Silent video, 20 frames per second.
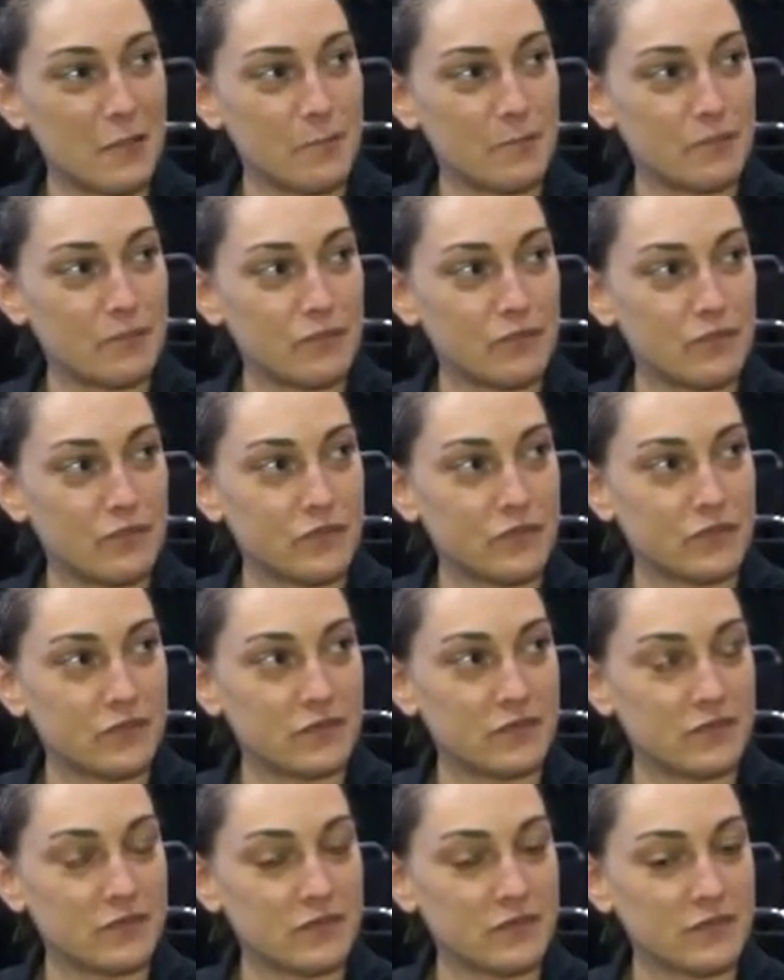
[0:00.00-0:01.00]

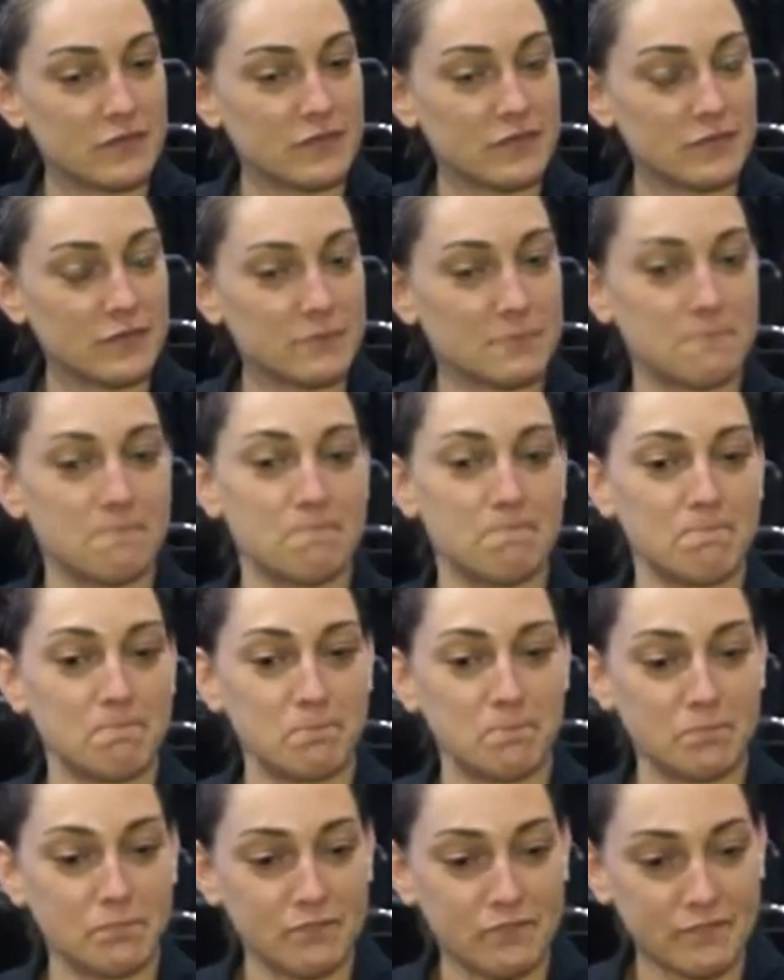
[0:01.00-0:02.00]

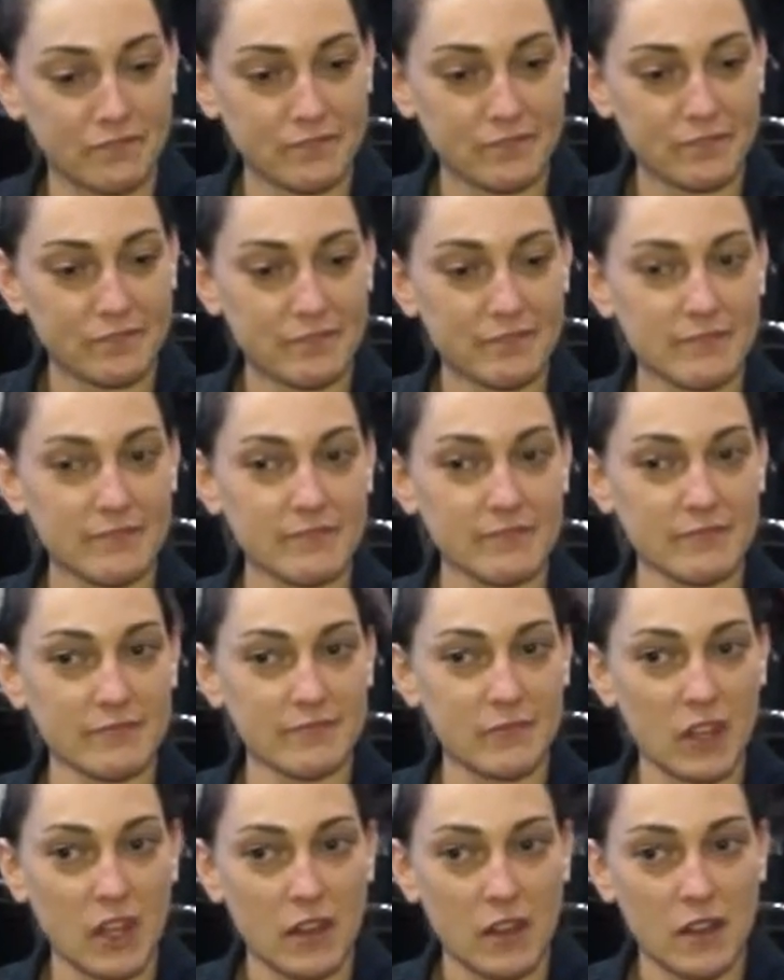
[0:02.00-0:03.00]

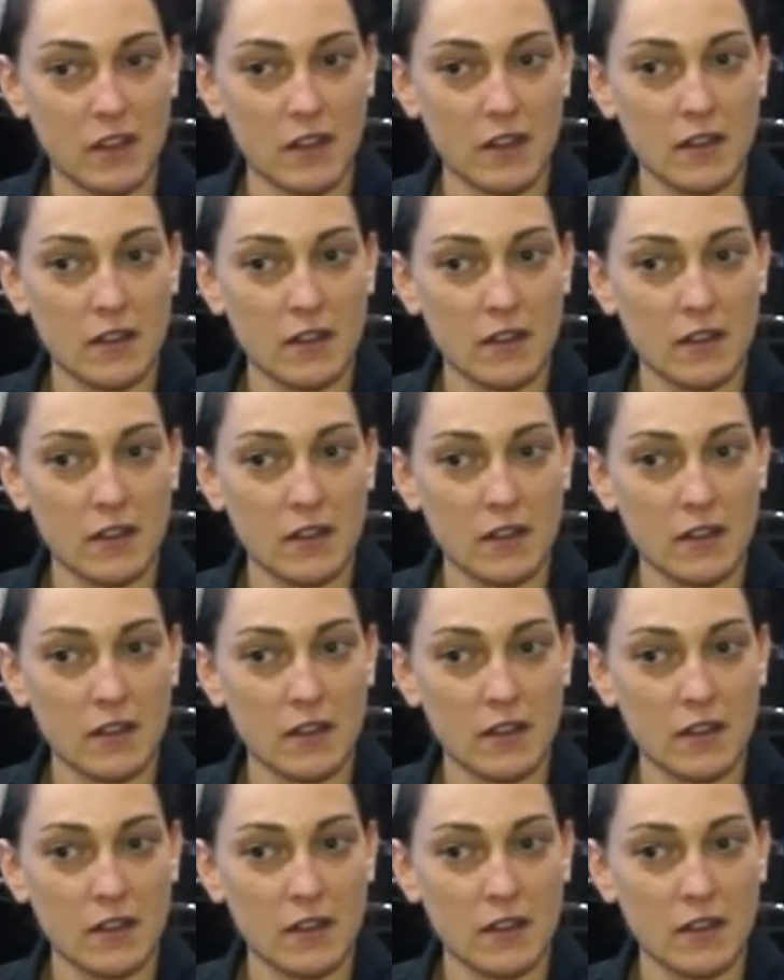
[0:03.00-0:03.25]
[no speech]